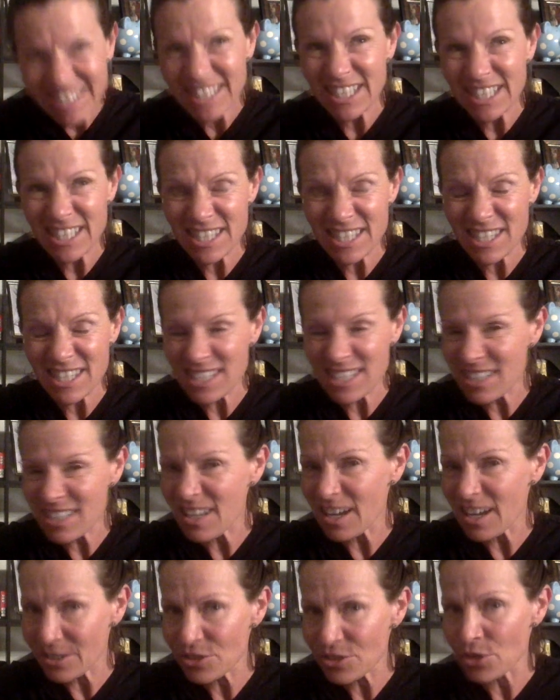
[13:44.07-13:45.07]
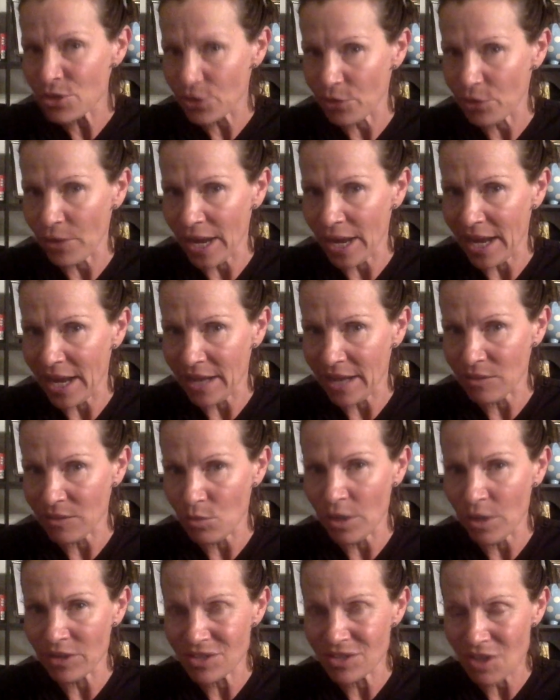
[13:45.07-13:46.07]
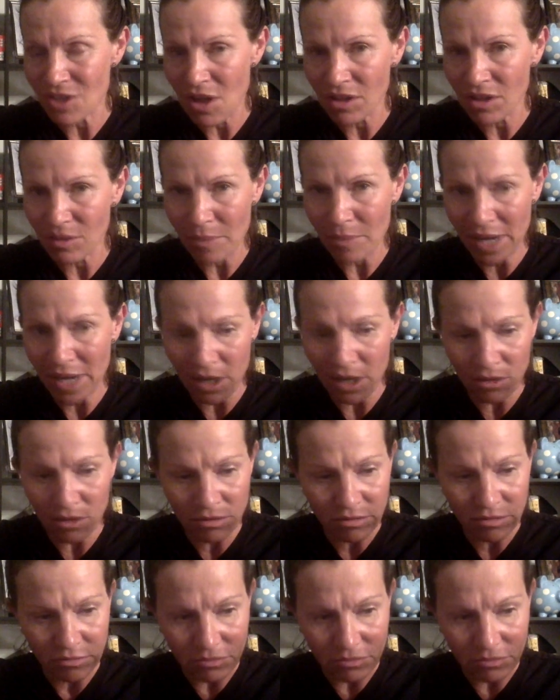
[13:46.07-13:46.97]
this isn't undergrad where it's all about